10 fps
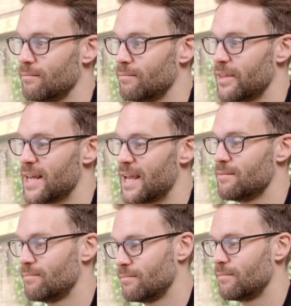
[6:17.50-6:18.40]
the date,
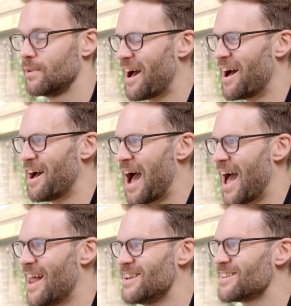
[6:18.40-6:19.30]
uh,
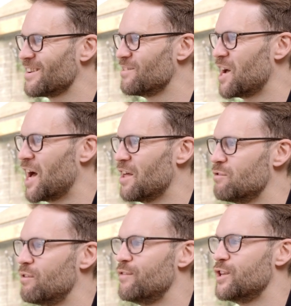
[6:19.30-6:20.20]
and uh,
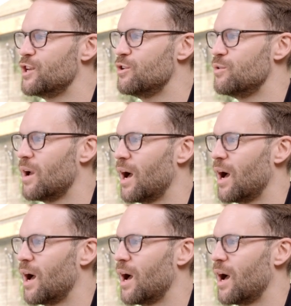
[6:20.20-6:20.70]
the review,